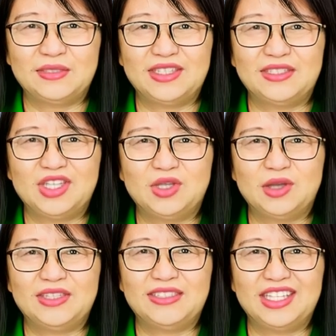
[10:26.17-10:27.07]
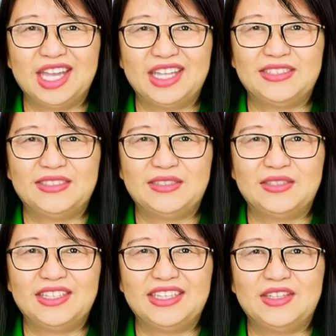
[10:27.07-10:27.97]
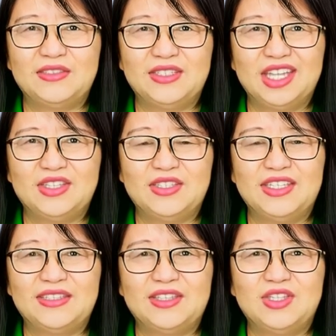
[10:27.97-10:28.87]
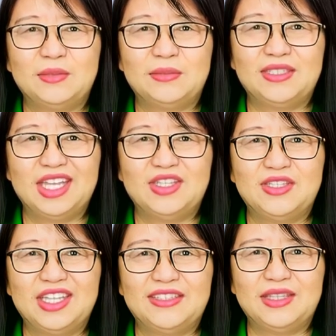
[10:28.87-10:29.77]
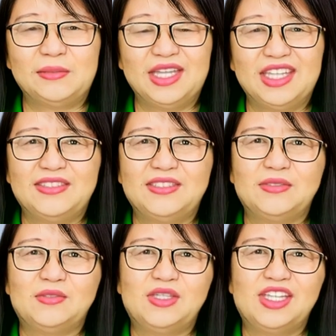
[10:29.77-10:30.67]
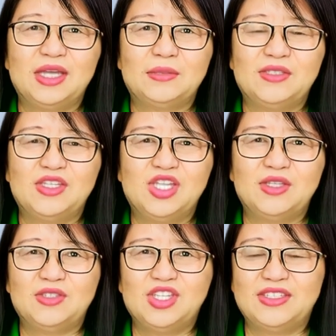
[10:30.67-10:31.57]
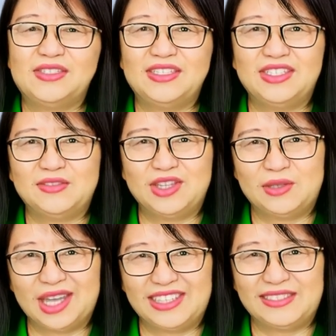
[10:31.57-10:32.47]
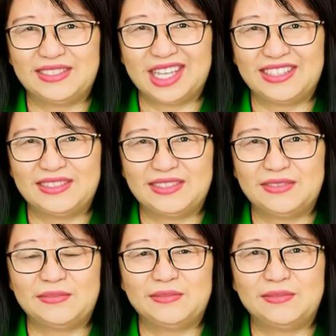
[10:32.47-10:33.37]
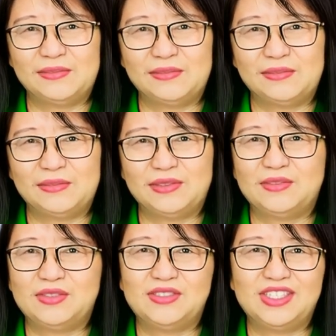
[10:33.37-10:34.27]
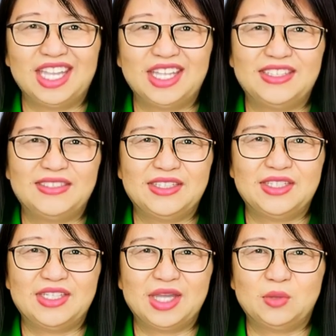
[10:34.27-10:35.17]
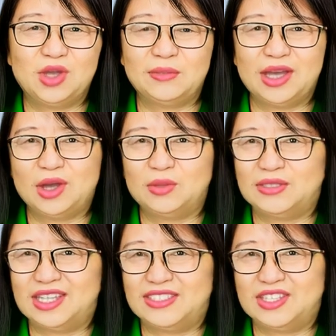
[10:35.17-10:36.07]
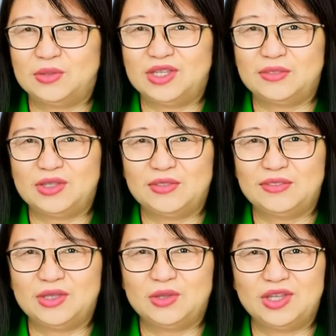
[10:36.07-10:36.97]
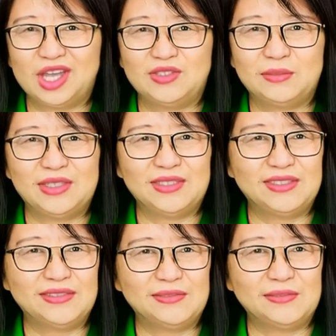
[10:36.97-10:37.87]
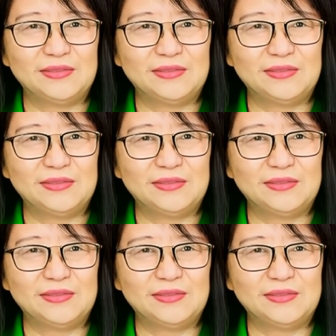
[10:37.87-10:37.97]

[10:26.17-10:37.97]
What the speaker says: Visit uscis.gov/citizenship/test updates for the name of the Chief Justice of the United States. 58. Name one power that is only for the federal government.